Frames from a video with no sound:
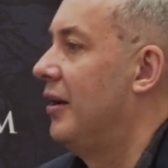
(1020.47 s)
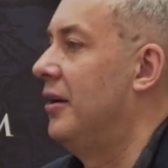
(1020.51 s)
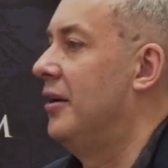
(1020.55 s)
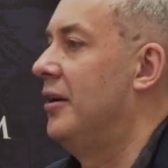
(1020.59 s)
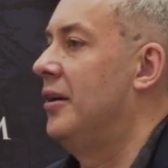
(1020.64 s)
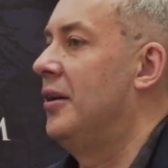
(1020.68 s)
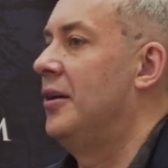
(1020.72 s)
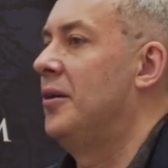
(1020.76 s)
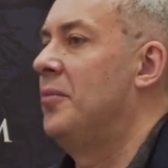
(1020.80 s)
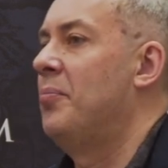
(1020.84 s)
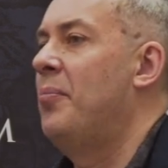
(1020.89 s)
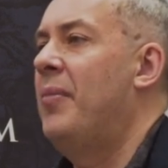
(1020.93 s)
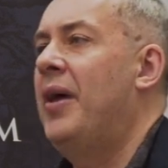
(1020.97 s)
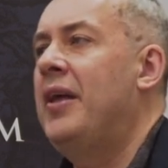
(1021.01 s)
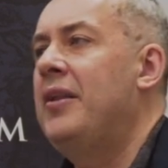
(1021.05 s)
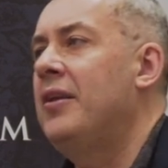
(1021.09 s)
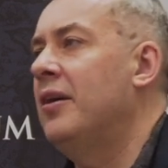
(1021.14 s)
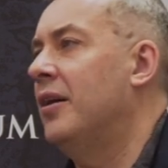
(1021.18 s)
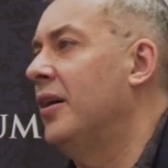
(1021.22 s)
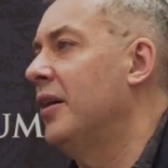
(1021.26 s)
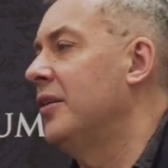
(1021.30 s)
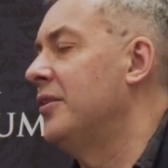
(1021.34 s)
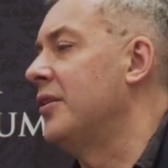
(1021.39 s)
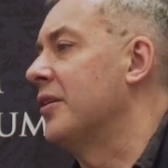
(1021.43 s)
Uh,
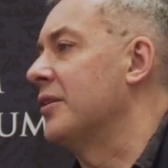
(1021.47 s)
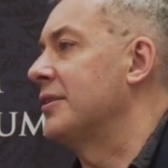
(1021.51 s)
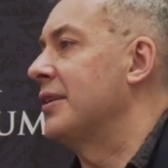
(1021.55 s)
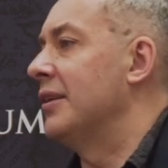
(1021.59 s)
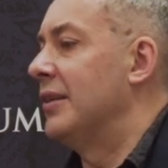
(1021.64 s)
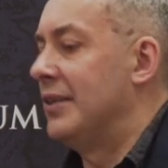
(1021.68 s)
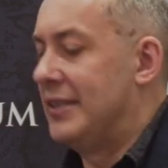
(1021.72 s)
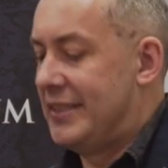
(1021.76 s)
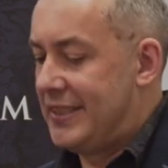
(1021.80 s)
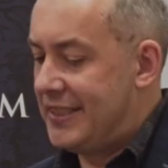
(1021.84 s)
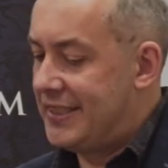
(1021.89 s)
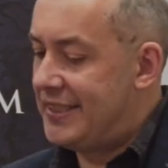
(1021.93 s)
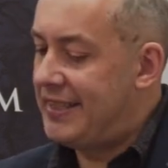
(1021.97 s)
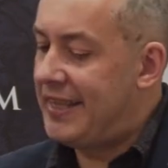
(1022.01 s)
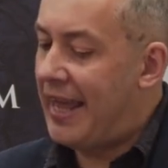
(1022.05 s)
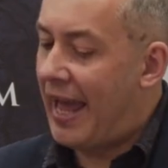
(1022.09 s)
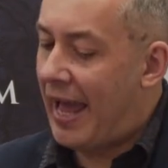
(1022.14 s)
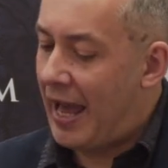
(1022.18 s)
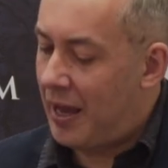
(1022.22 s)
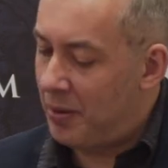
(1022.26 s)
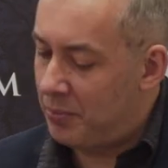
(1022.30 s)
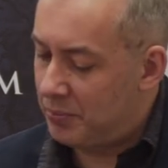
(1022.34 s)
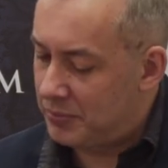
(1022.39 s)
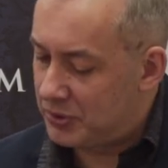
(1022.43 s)
many others,
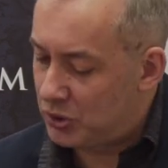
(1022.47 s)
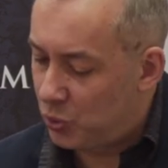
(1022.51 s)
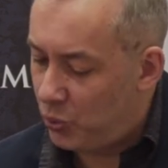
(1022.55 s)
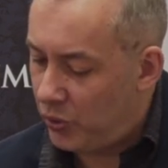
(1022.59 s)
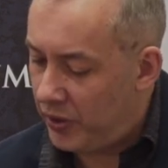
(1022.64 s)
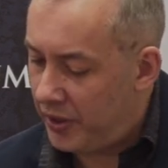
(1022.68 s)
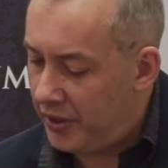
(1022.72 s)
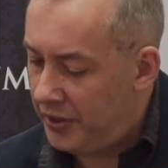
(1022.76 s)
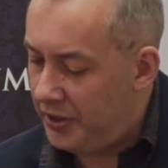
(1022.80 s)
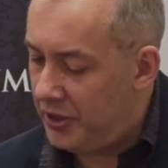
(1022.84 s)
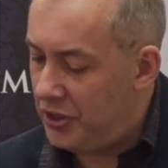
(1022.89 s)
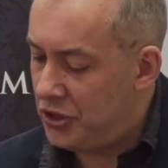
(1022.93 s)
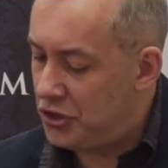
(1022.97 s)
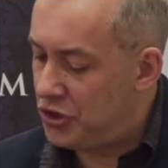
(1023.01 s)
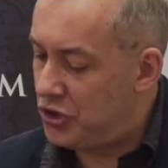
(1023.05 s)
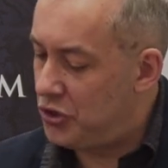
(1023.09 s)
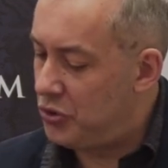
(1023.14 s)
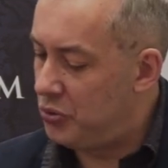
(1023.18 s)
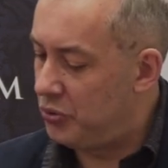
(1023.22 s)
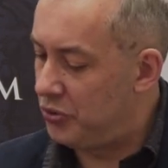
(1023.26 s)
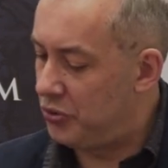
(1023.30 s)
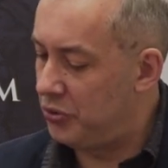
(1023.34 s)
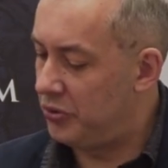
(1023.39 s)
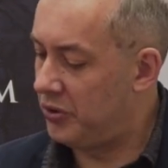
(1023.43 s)
stamps were
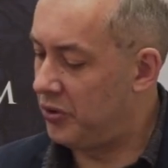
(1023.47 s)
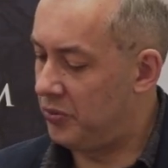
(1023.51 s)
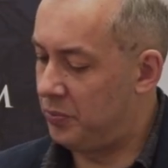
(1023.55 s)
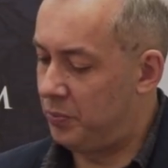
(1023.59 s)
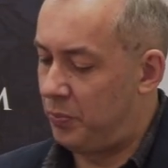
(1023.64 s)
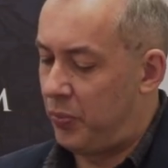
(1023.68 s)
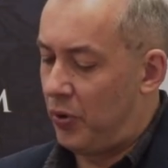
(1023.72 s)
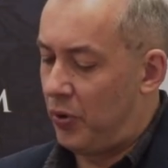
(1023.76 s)
issued, you know,